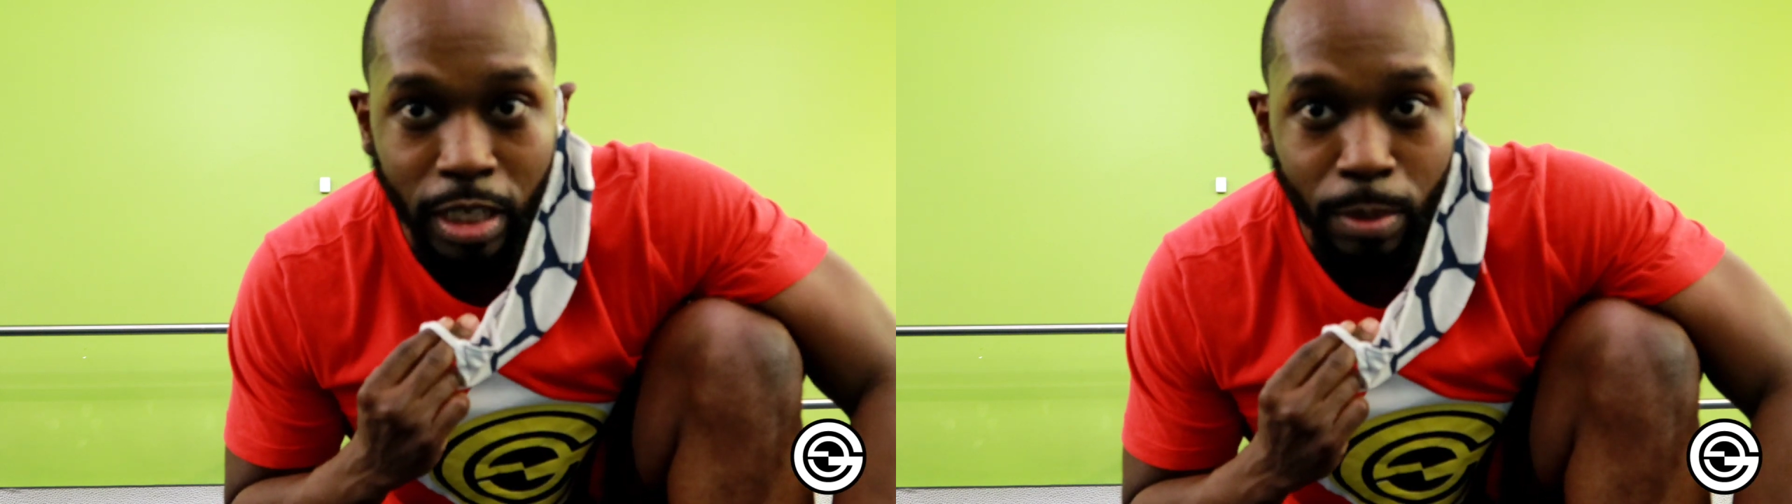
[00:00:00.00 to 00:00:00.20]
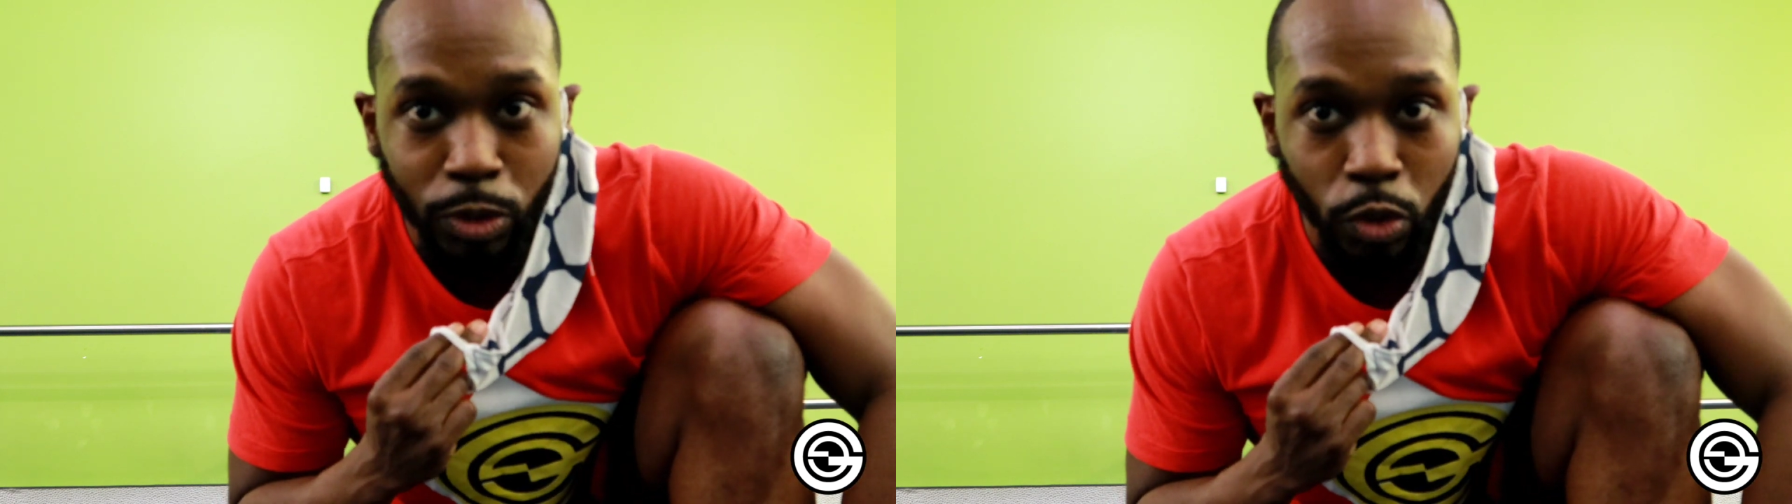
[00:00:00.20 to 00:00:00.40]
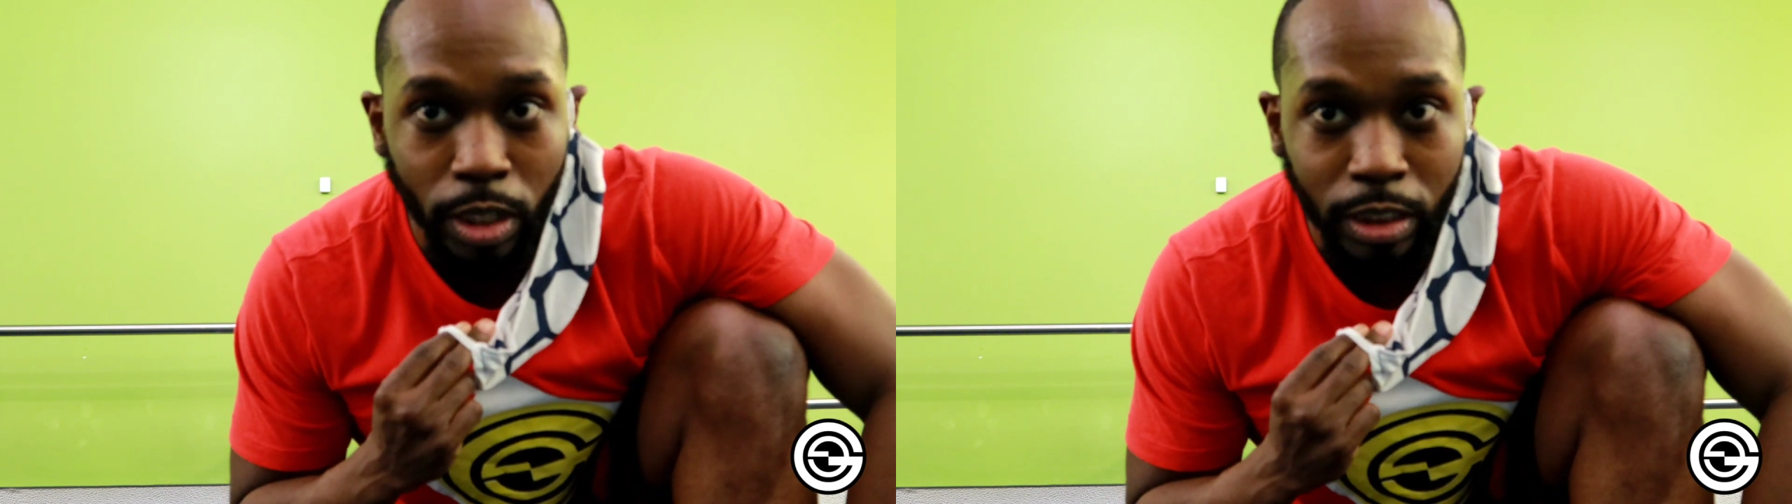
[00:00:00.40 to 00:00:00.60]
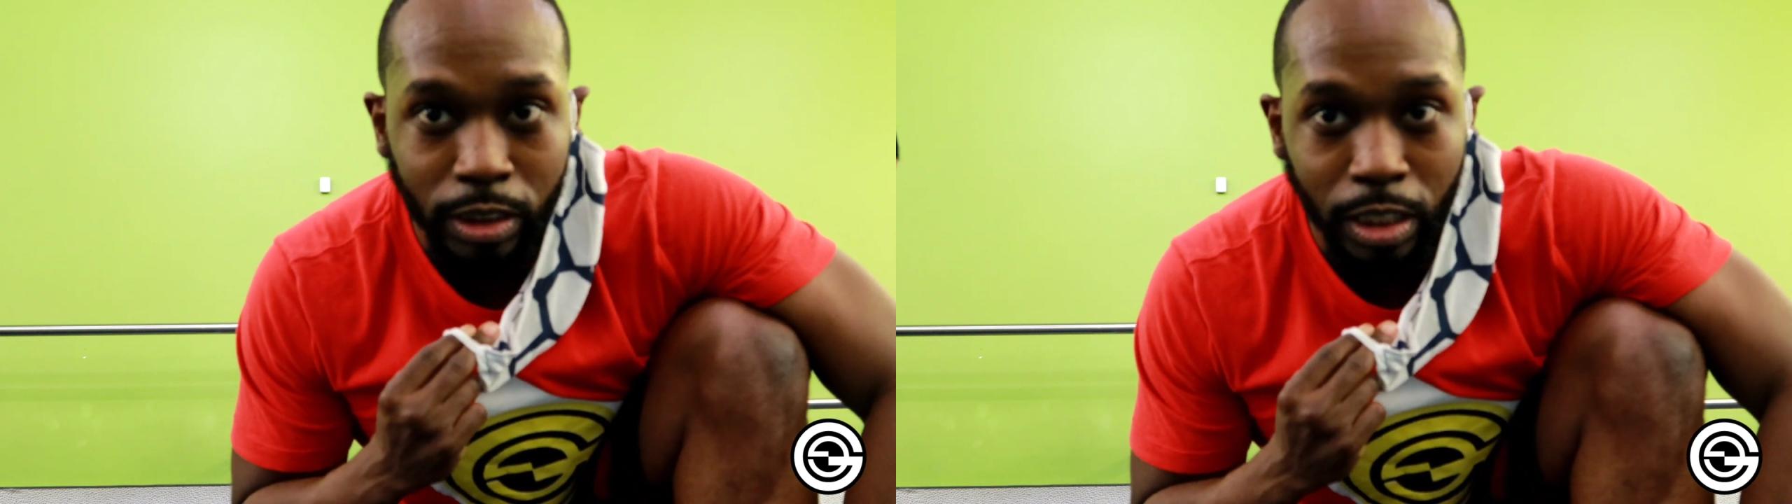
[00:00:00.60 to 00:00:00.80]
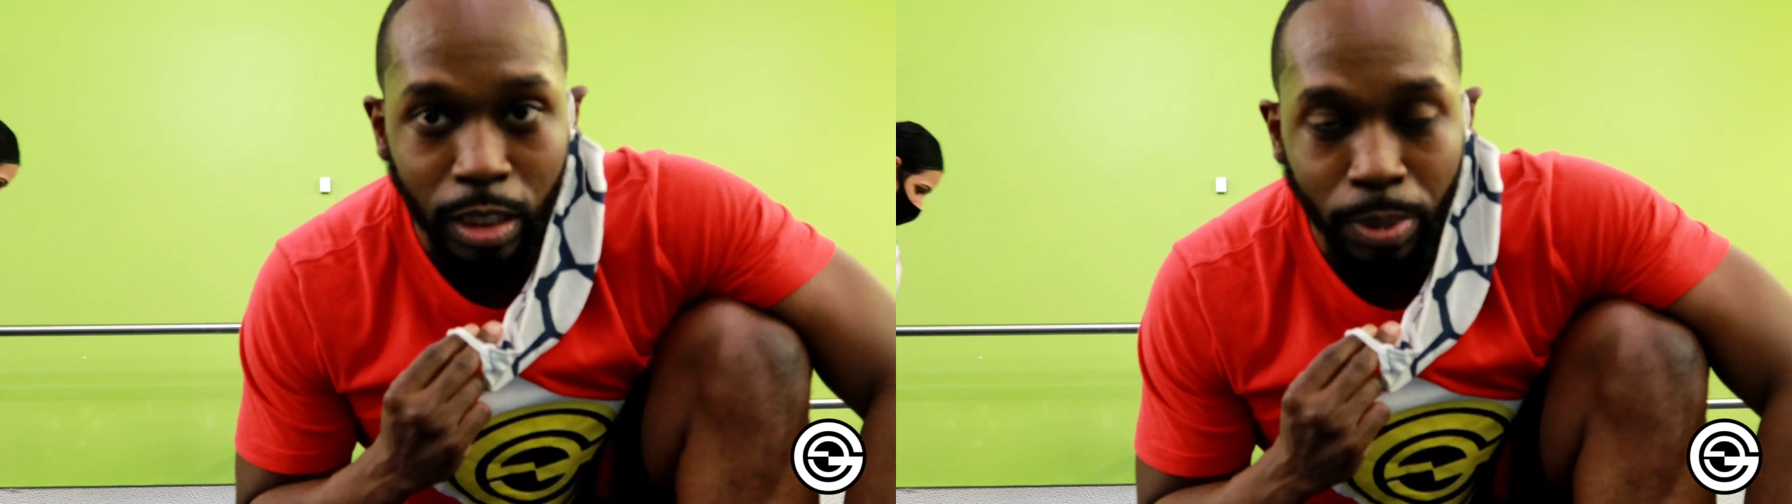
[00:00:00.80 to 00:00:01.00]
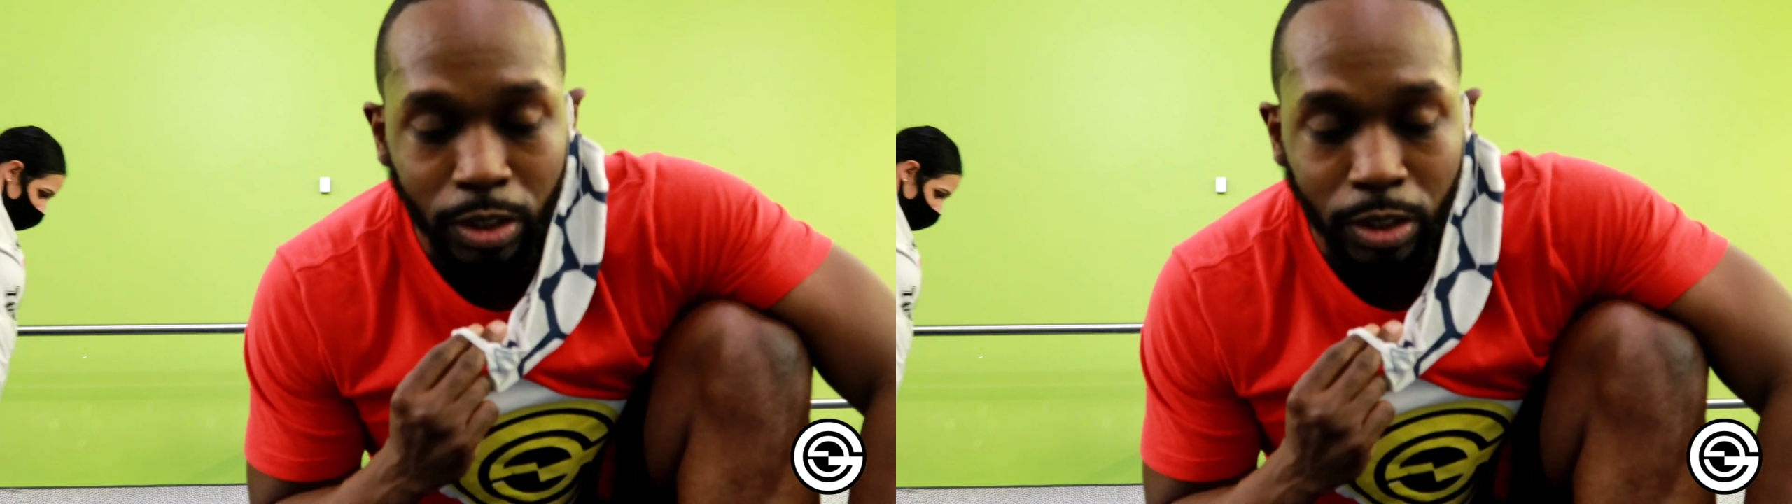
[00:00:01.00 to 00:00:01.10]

damn sure ain't still in the